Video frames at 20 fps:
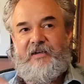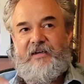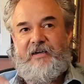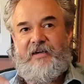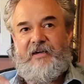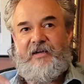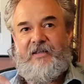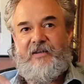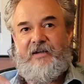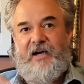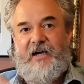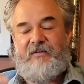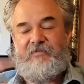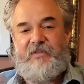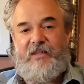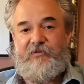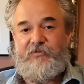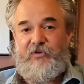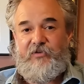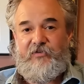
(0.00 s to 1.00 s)
and I've
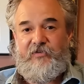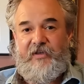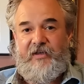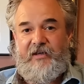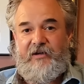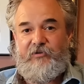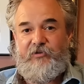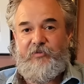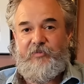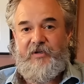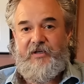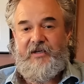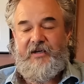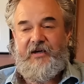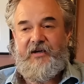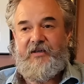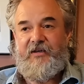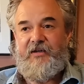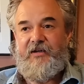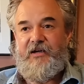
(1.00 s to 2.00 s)
never said I was a
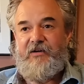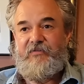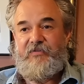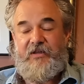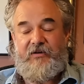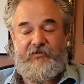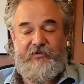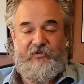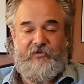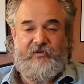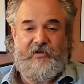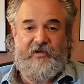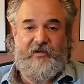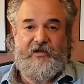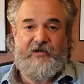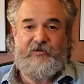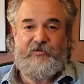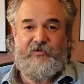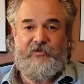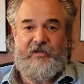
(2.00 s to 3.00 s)
mechanic. I've never said
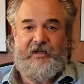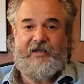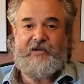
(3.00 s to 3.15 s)
I was an